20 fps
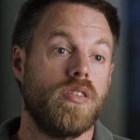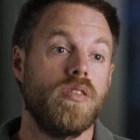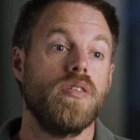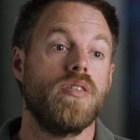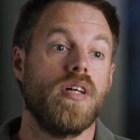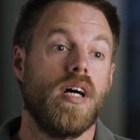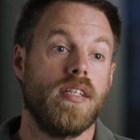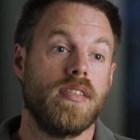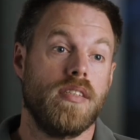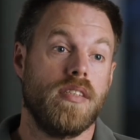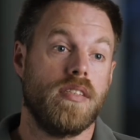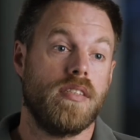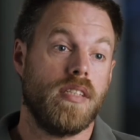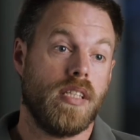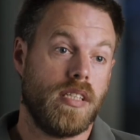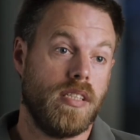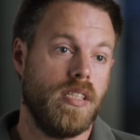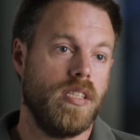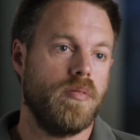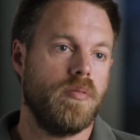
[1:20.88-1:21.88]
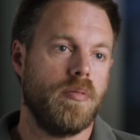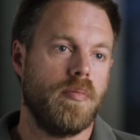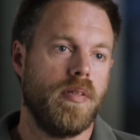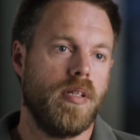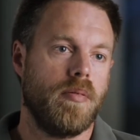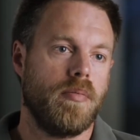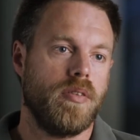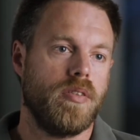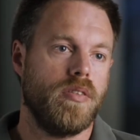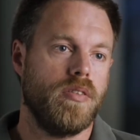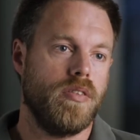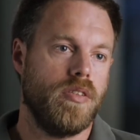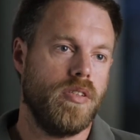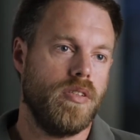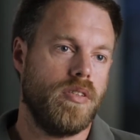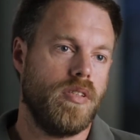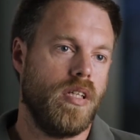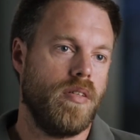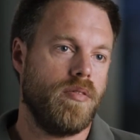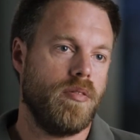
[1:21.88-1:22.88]
2016, we've been able to
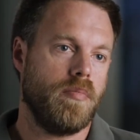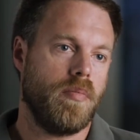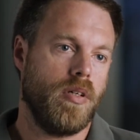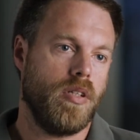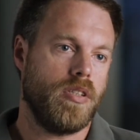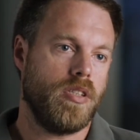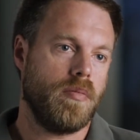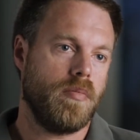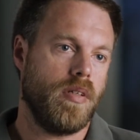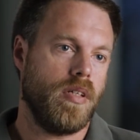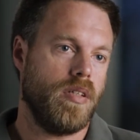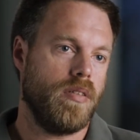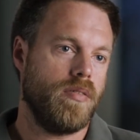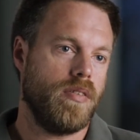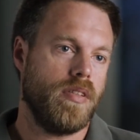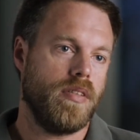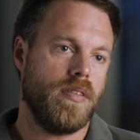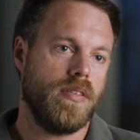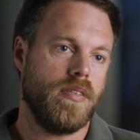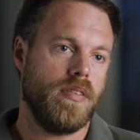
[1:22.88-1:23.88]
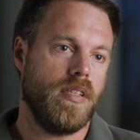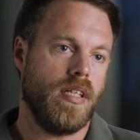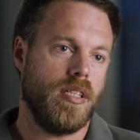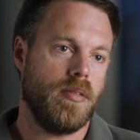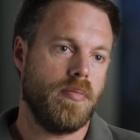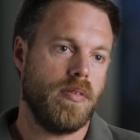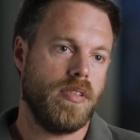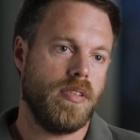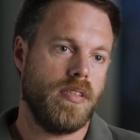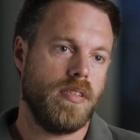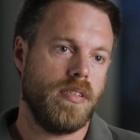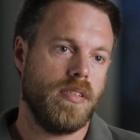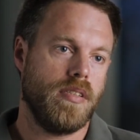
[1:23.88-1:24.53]
reduce elephant poaching by over 90%.